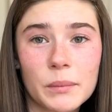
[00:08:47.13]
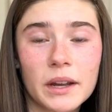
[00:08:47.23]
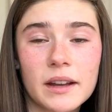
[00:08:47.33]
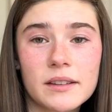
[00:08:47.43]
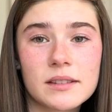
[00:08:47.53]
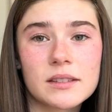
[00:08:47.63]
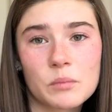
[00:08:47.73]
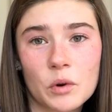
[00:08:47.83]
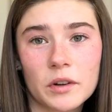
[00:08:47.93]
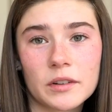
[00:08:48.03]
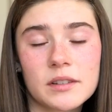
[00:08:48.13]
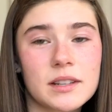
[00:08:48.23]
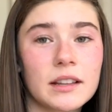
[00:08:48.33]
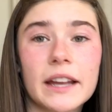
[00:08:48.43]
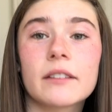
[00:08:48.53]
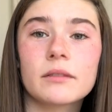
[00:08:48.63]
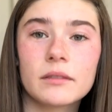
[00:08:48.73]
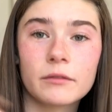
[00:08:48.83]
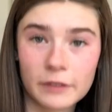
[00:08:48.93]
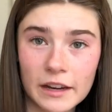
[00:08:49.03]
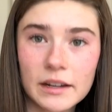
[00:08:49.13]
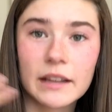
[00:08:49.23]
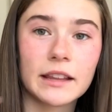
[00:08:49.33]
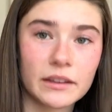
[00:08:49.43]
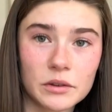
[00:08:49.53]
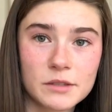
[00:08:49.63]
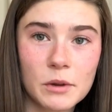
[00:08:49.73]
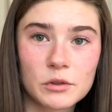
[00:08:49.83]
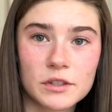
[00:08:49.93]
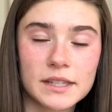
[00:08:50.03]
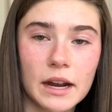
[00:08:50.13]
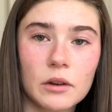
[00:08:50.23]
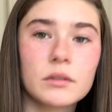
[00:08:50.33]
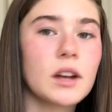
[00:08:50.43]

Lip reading: because it's important to like vent and let those emotions out.